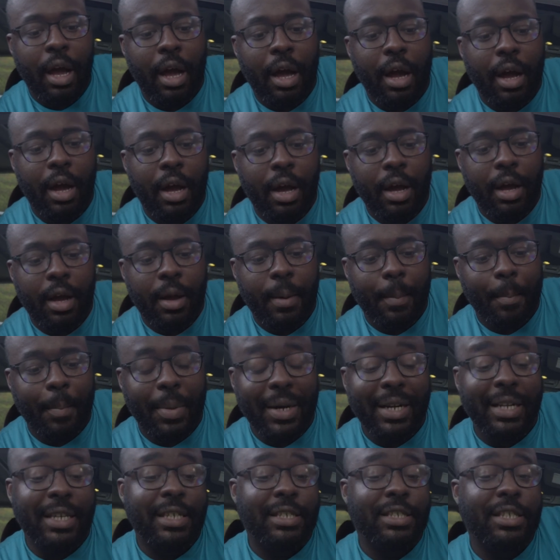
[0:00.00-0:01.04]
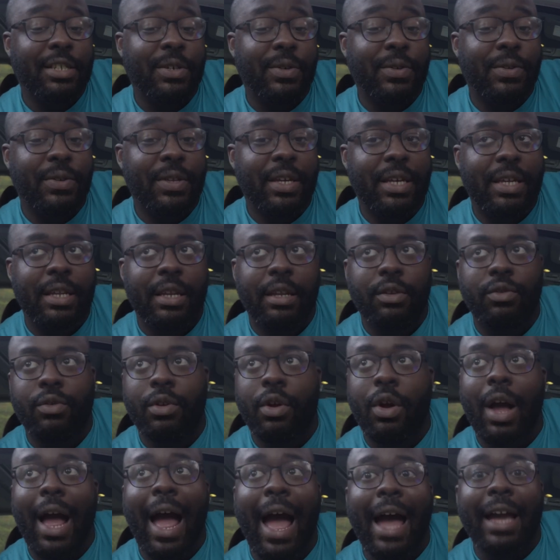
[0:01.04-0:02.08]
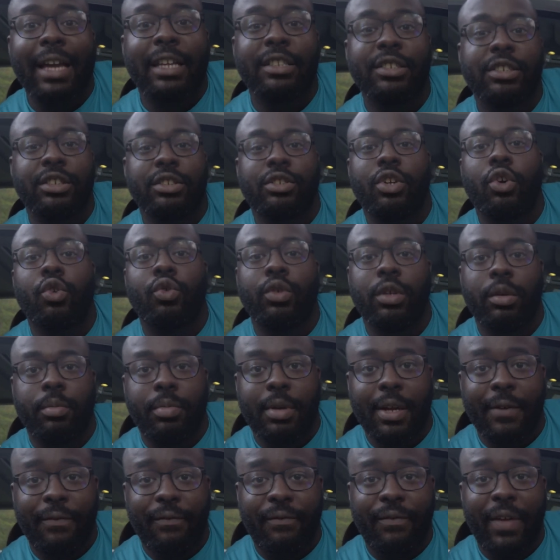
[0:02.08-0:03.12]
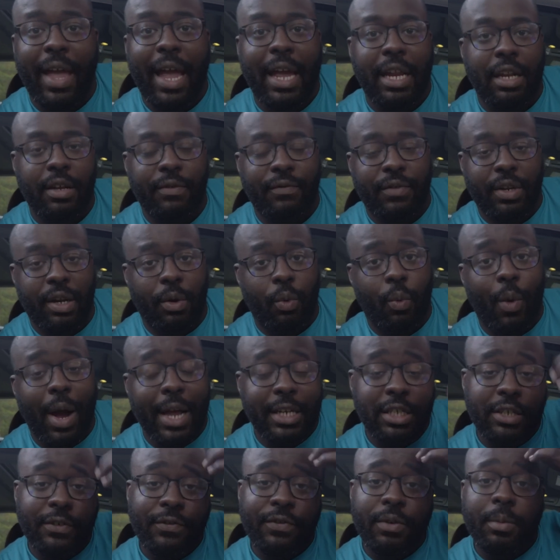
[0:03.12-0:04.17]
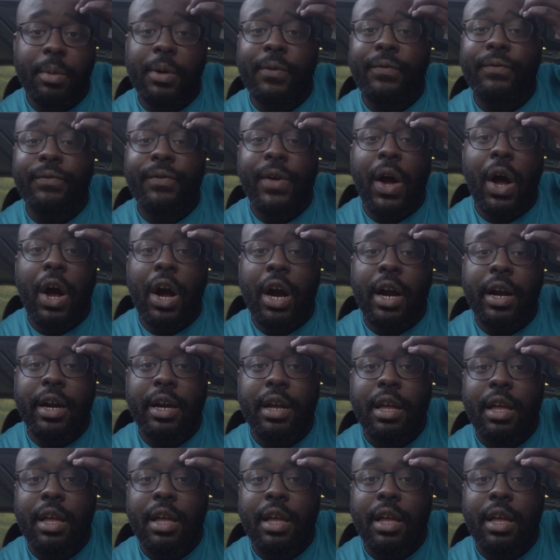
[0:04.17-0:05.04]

uh, but until then, you know, I can just only be a fan of it and watch it from afar